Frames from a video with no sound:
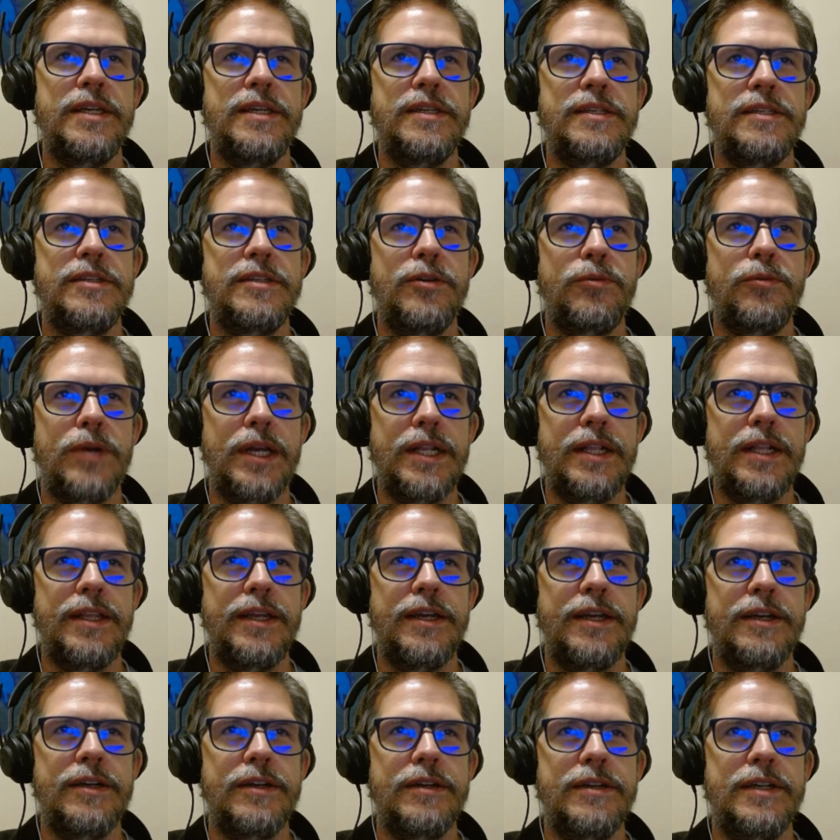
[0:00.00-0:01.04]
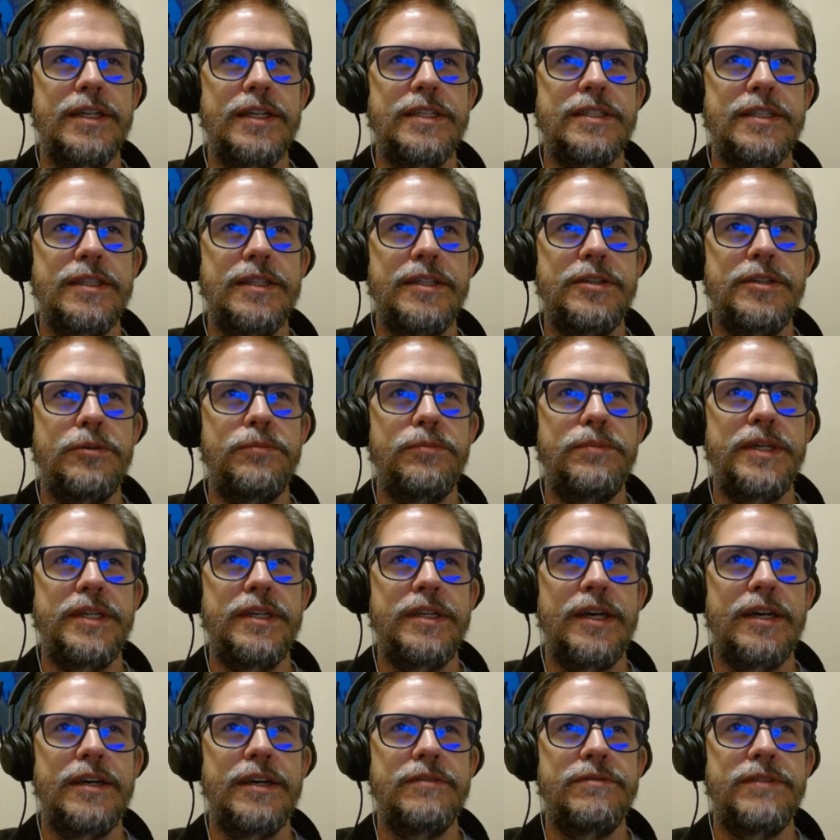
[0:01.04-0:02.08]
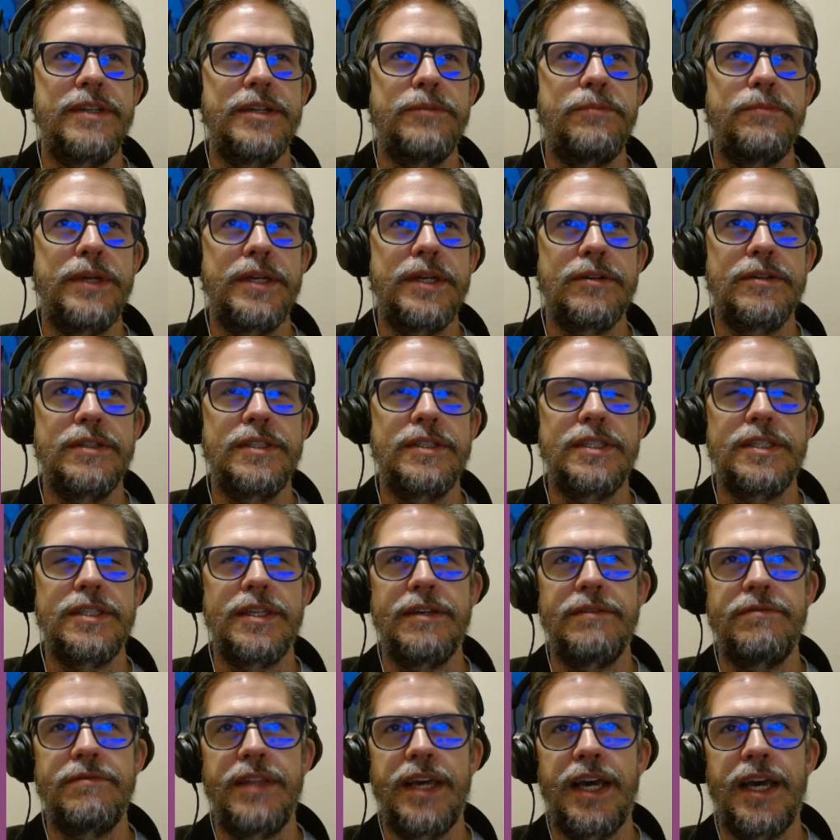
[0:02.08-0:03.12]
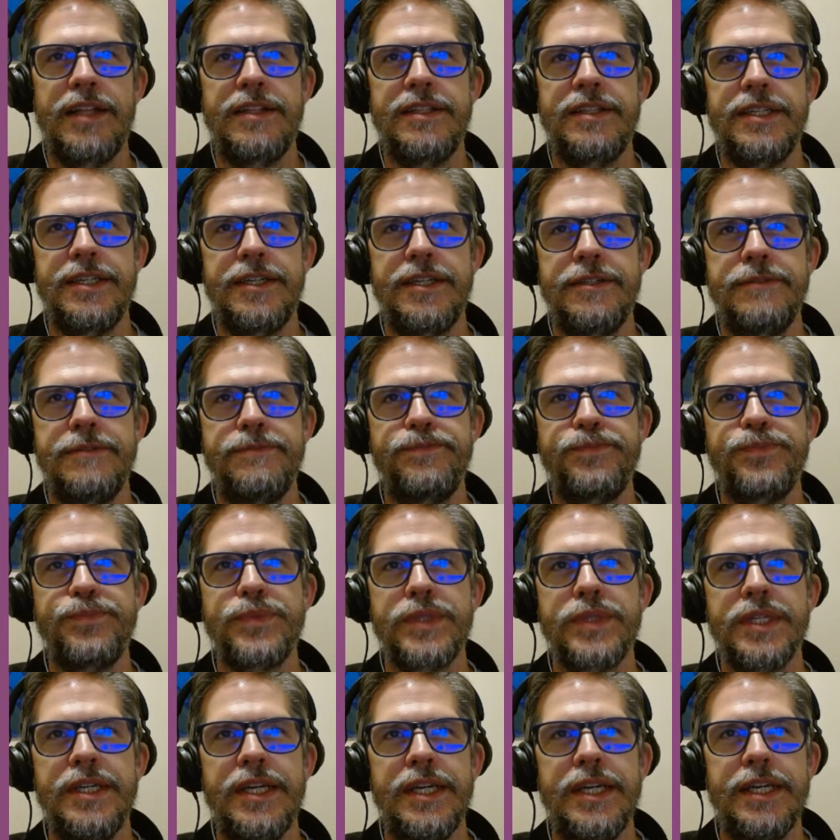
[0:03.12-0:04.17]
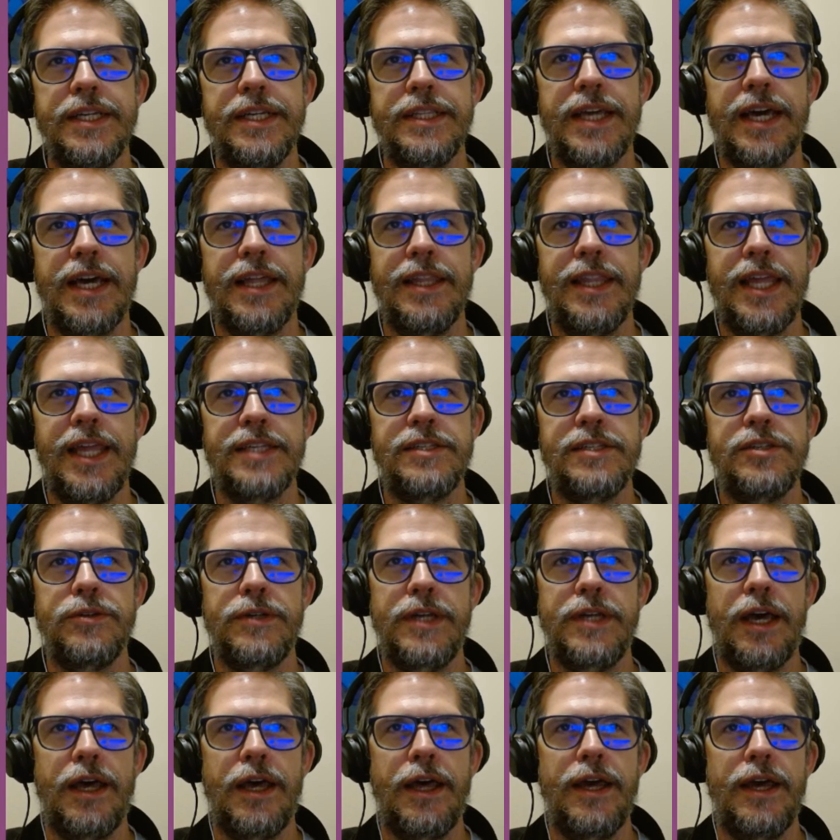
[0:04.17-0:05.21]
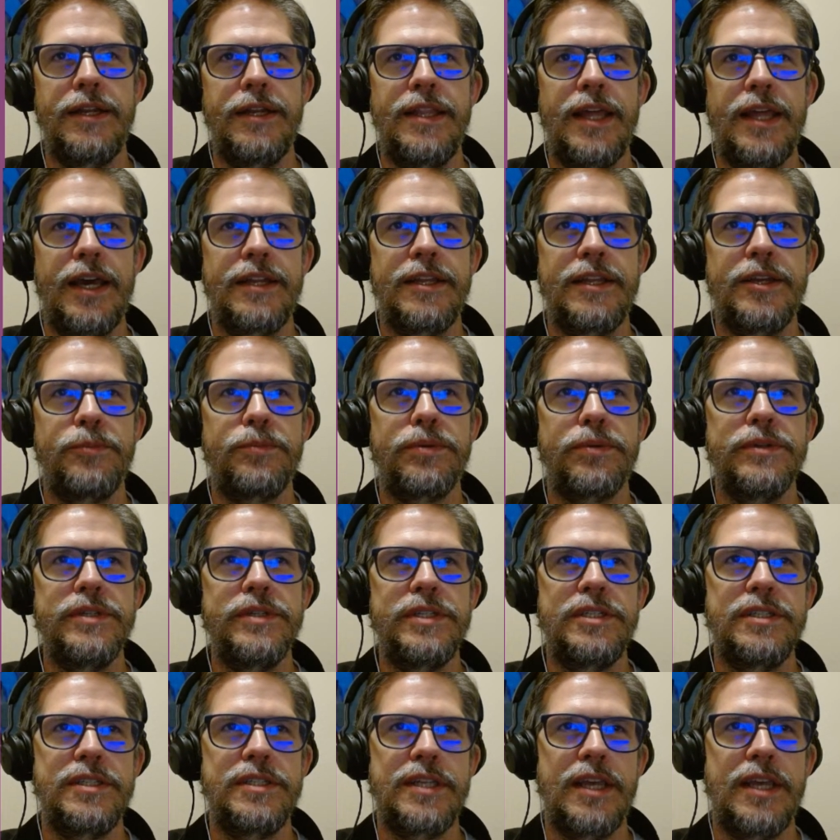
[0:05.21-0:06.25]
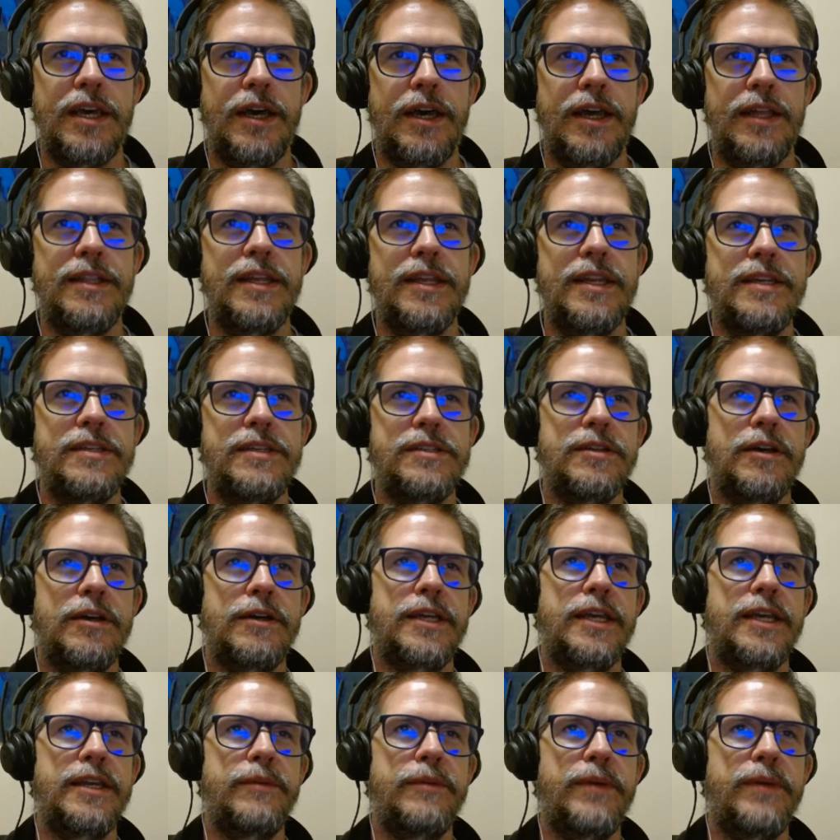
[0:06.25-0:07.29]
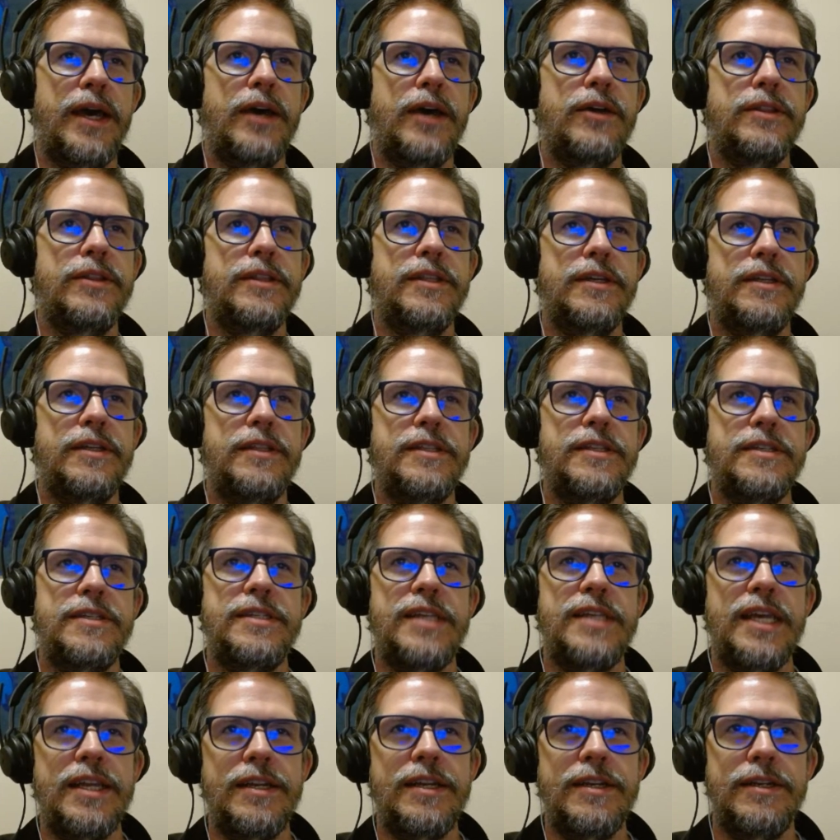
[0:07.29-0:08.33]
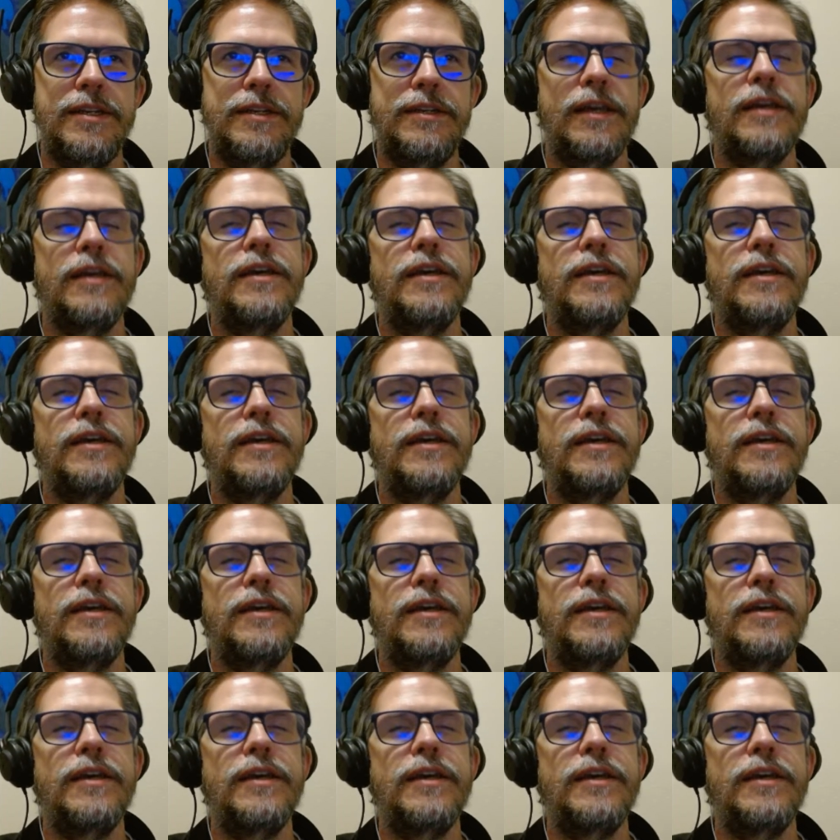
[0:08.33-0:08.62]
So right there is a little bit of an appearance of that that lesser god, that capricious god that he's talking about, the Satan